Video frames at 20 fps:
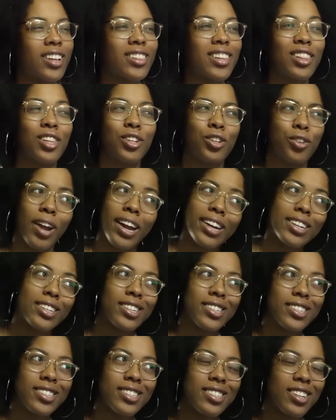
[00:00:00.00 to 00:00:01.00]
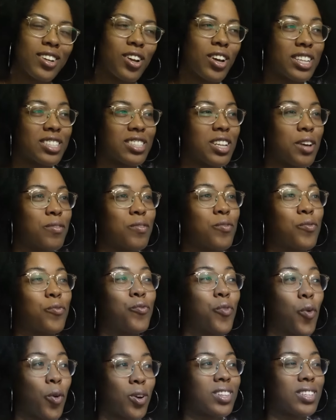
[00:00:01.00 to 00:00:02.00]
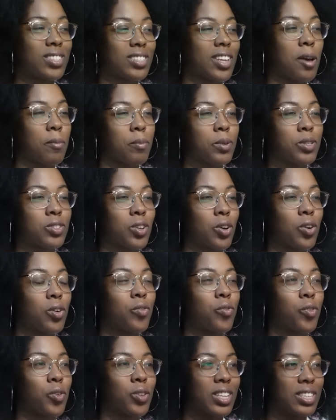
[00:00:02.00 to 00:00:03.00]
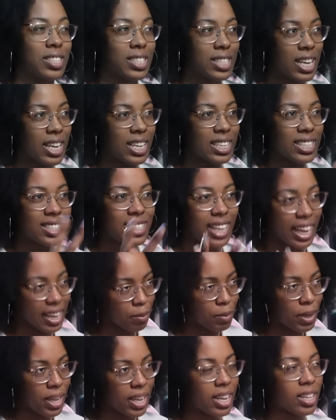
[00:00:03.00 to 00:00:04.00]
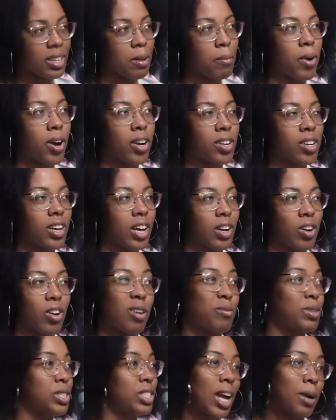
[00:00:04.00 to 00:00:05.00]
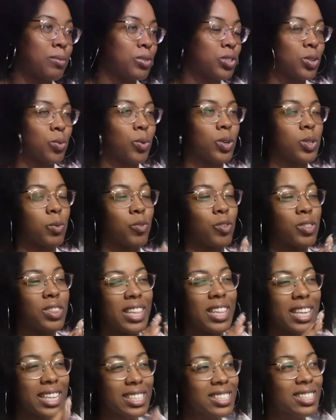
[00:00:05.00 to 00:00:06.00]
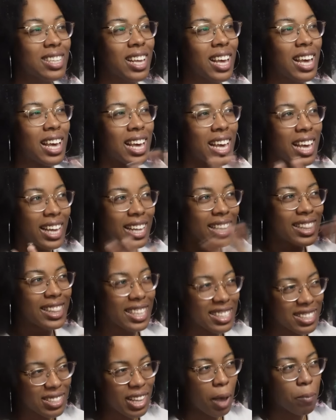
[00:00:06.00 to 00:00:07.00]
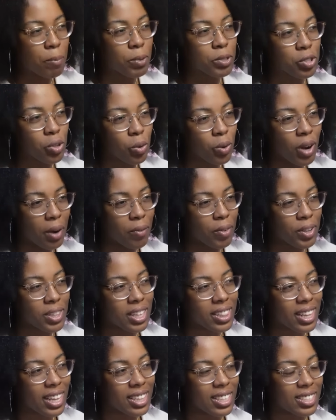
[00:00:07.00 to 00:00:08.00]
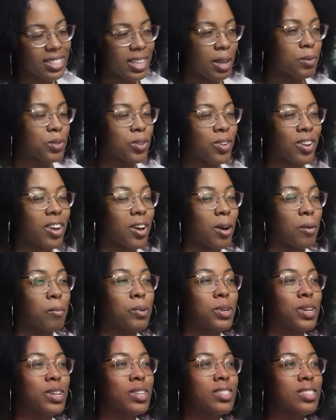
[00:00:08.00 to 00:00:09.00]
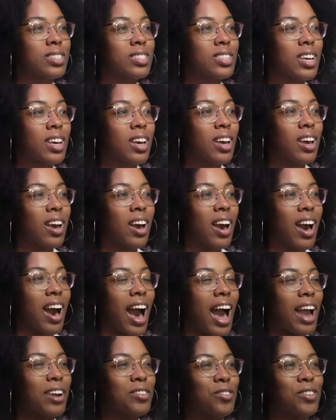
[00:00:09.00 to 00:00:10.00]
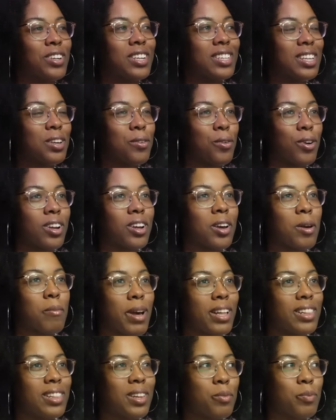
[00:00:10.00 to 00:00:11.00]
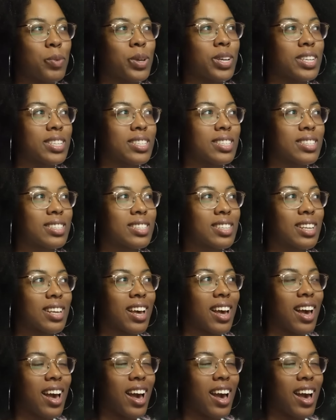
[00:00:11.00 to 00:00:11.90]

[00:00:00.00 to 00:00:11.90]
and then the directors and all that stuff for this episode, for this segment in the manga. I don't know how many chapters it was, but this this episode, everything that this episode encompassed, I really want to commend them because